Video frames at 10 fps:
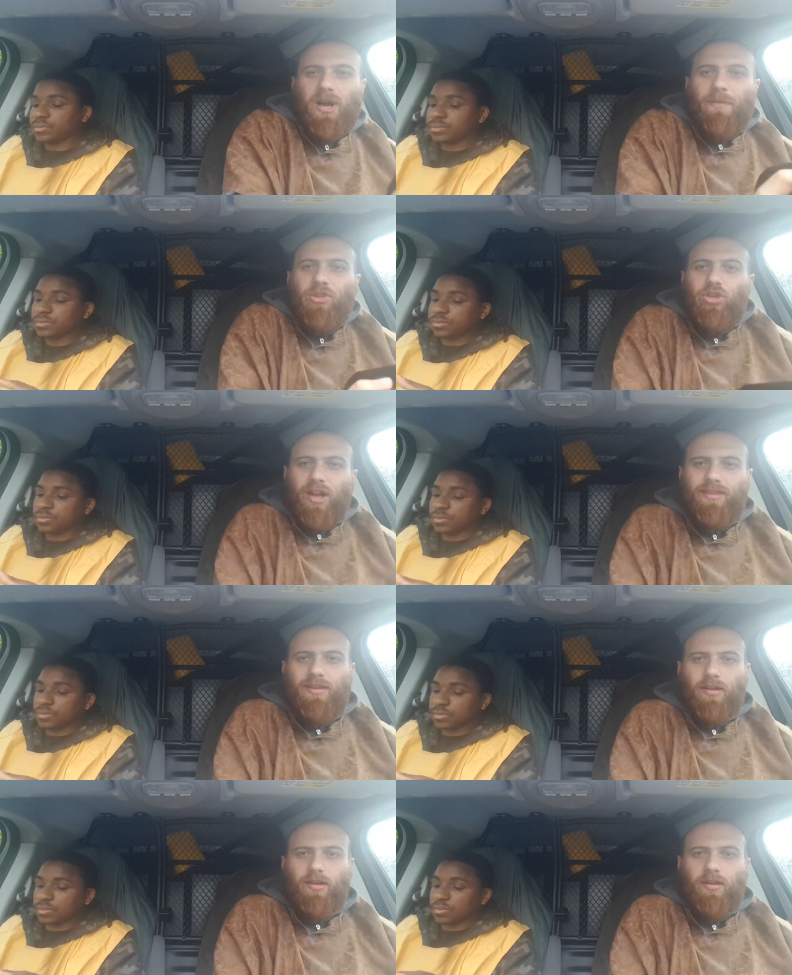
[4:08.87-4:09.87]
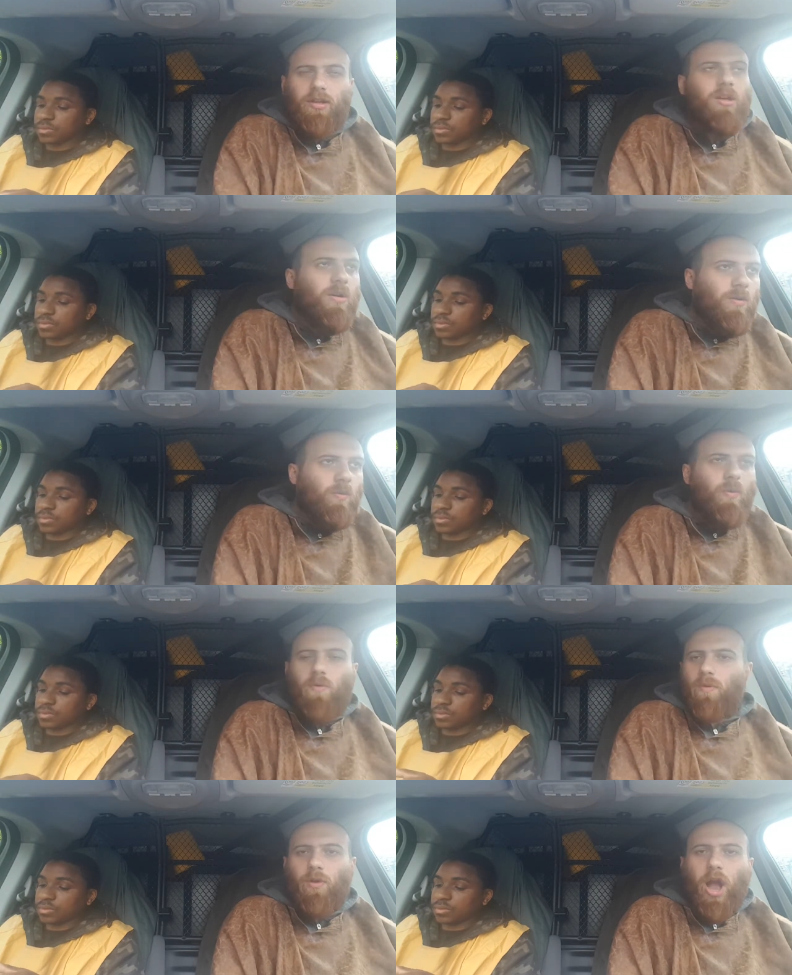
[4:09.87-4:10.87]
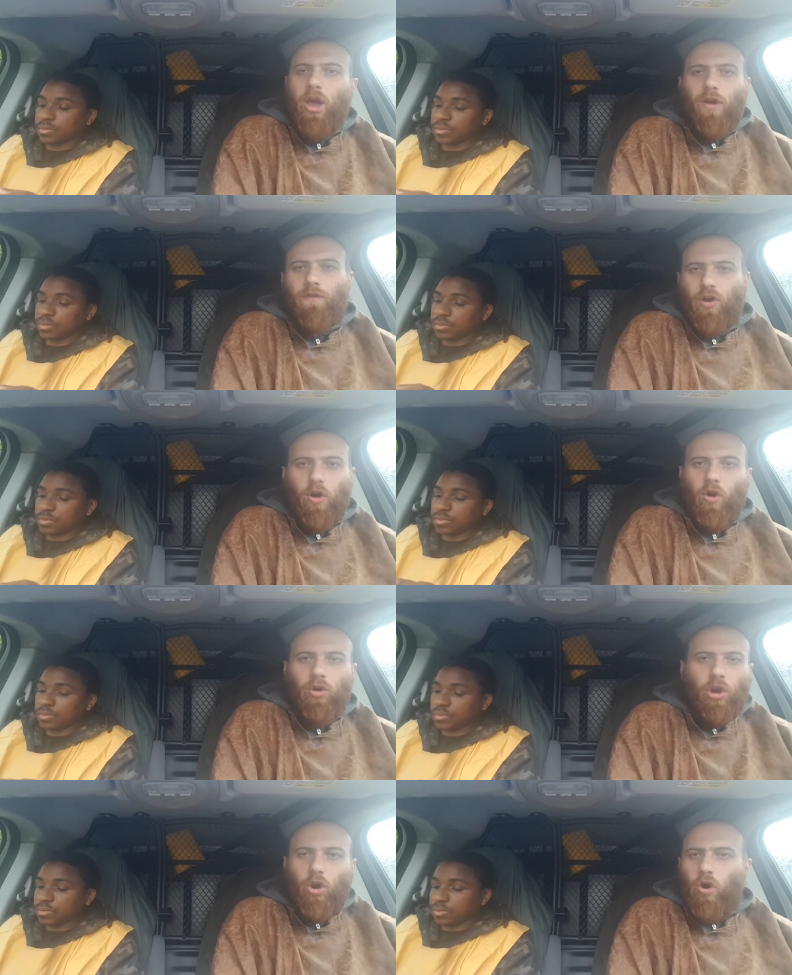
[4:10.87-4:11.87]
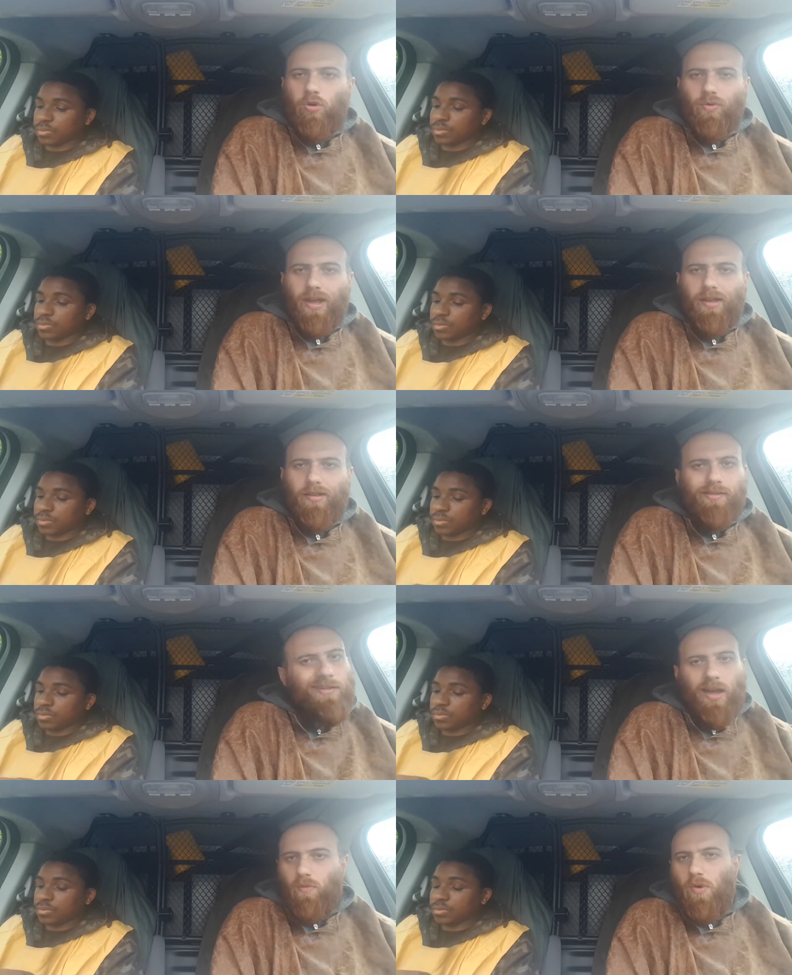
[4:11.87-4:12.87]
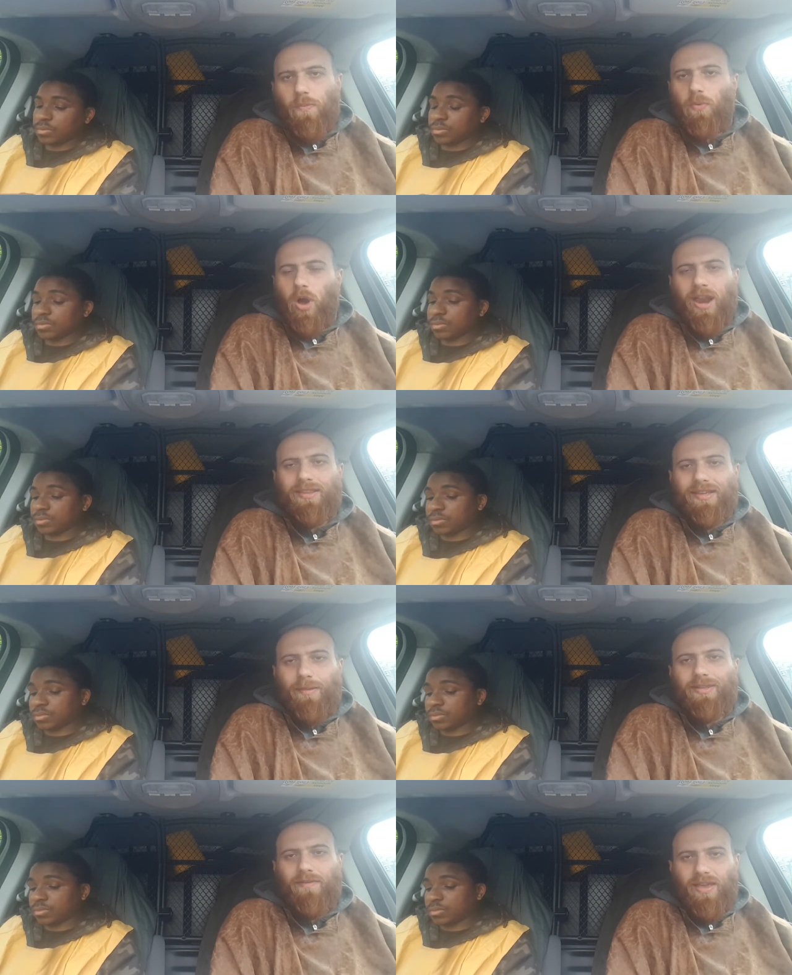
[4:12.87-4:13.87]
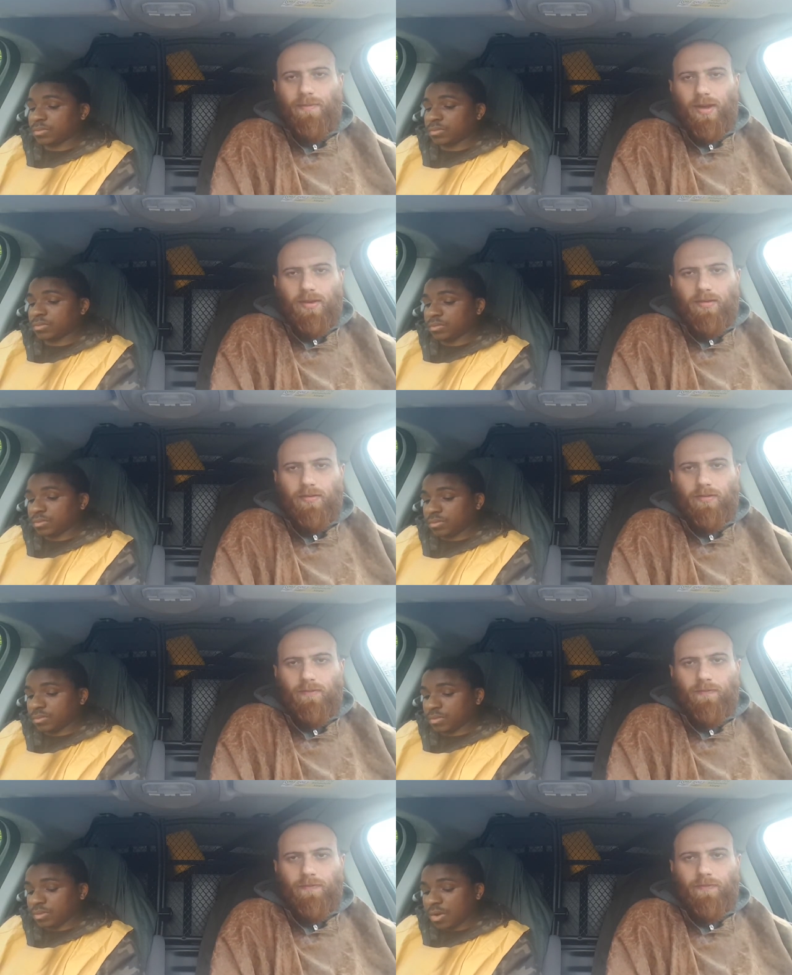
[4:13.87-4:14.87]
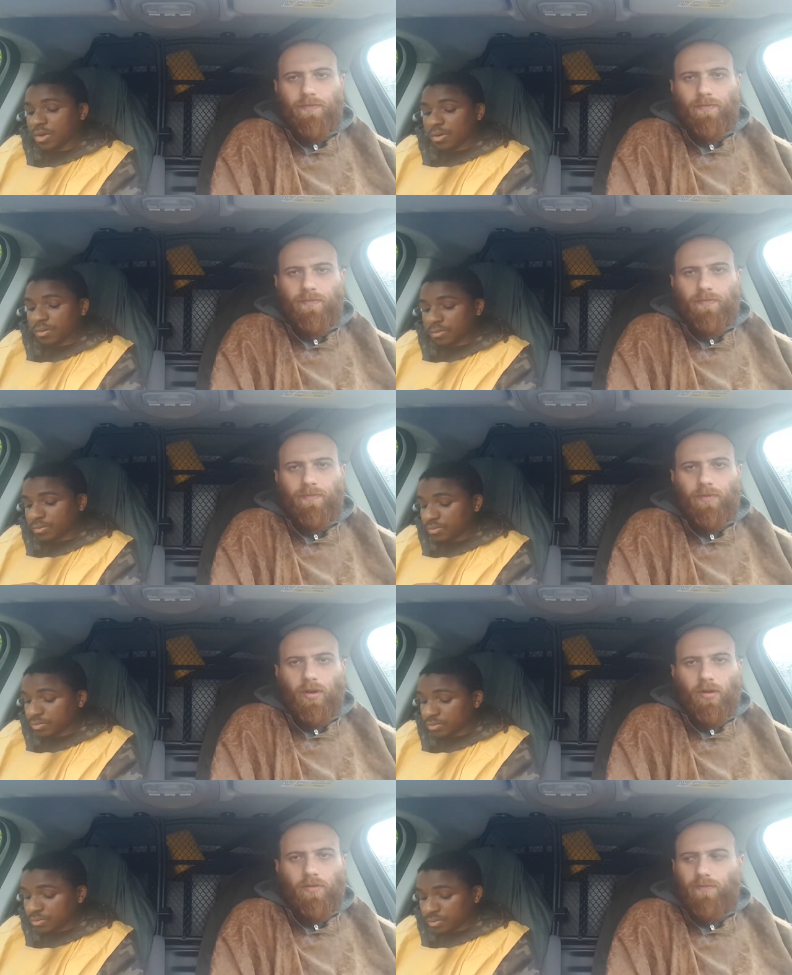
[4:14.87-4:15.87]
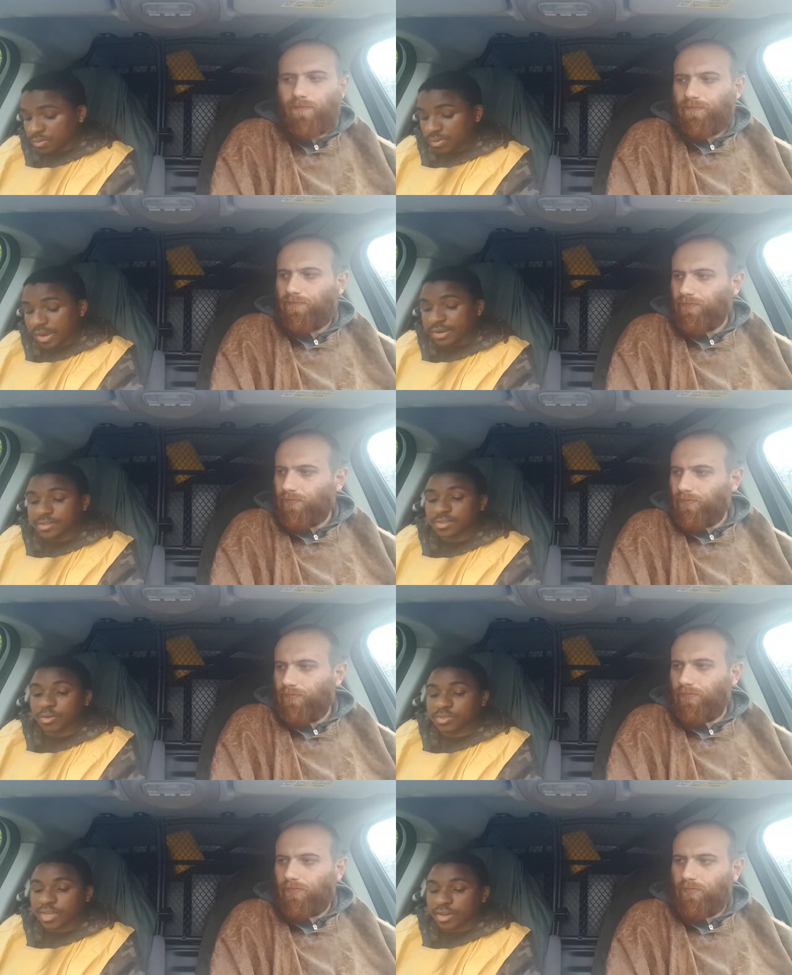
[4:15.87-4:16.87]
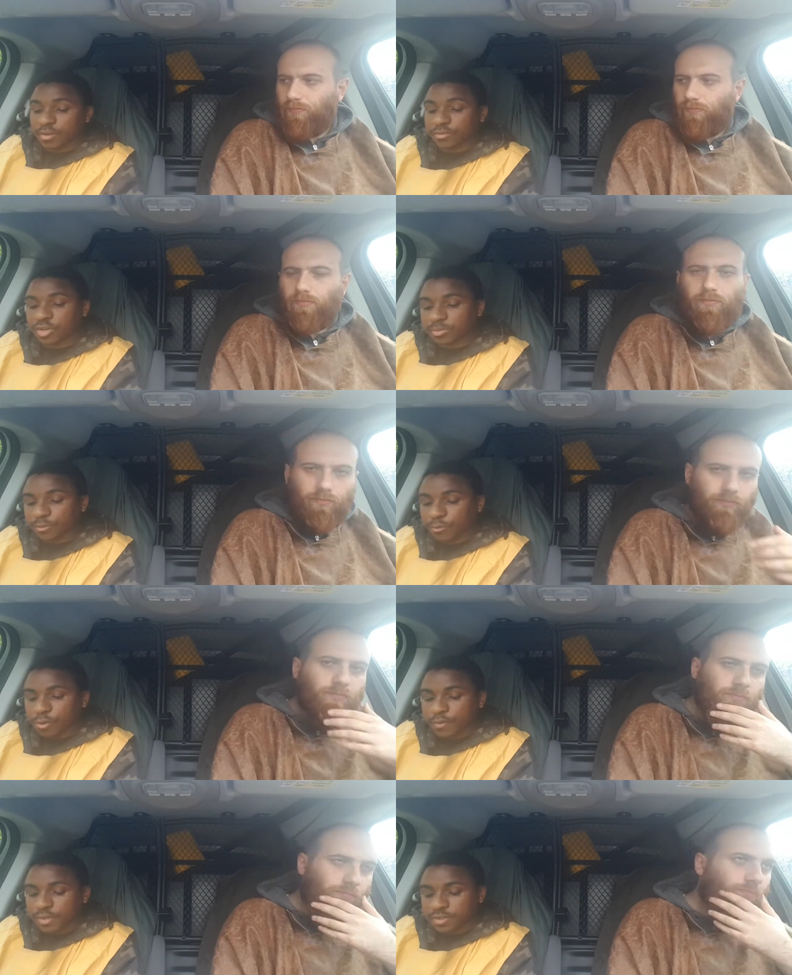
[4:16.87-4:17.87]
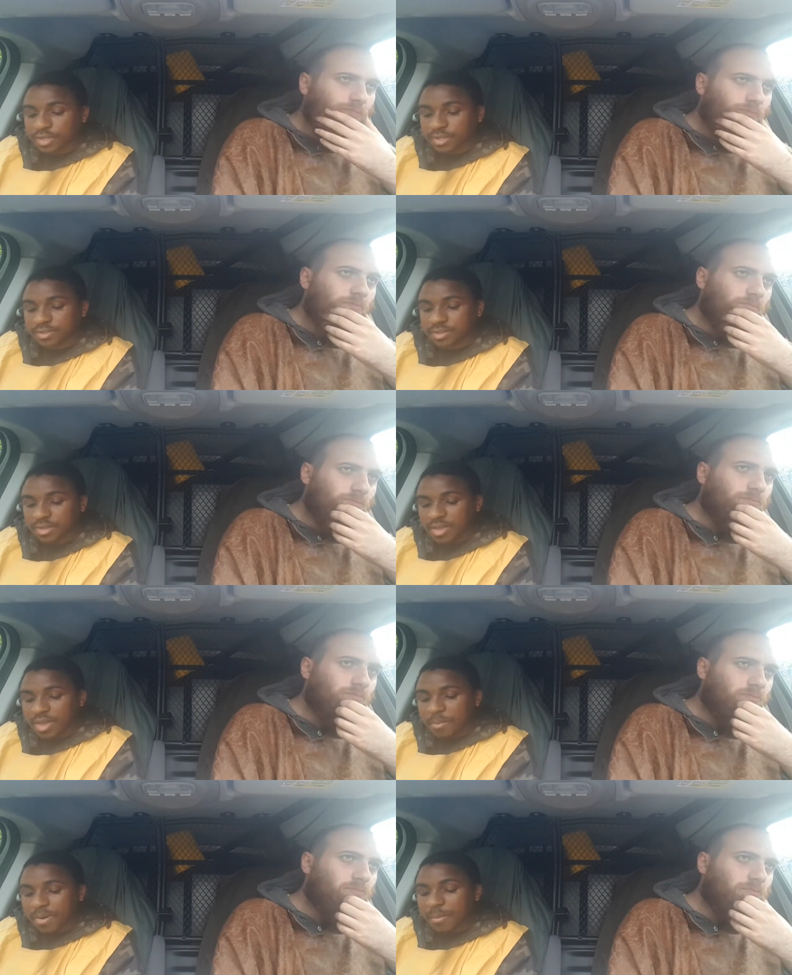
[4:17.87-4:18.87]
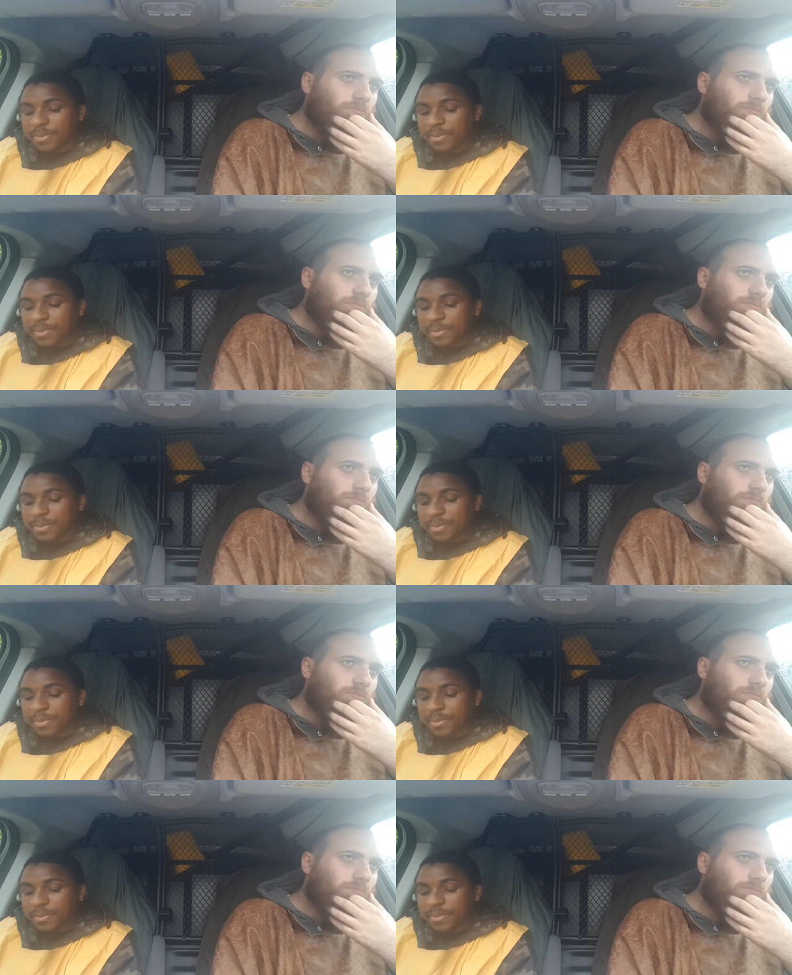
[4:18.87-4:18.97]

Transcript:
Speaker 1: becoming dirtier we were going off on the law and all that. We were going into captivity, man.
Speaker 2: Gone. You know? And this is Hosea chapter 4, verse 6. My